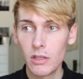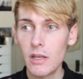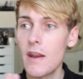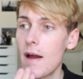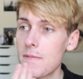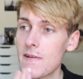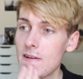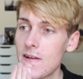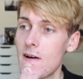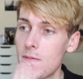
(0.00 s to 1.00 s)
and I'm just
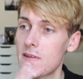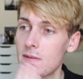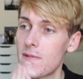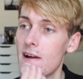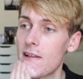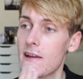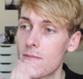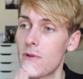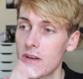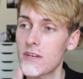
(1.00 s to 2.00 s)
going to almost apply it like a
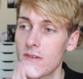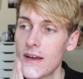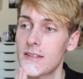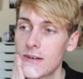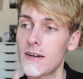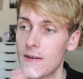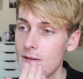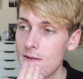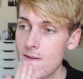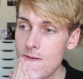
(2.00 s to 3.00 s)
moisturizer
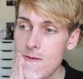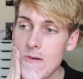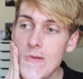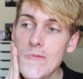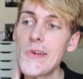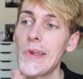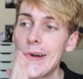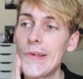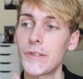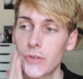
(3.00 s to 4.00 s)
and really
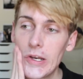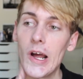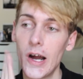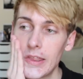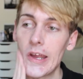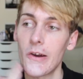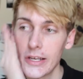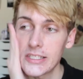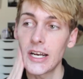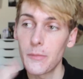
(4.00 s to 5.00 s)
concentrate it on the
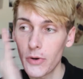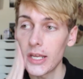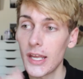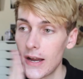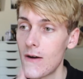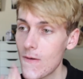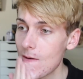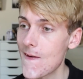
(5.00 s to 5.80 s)
areas that I'm breaking out.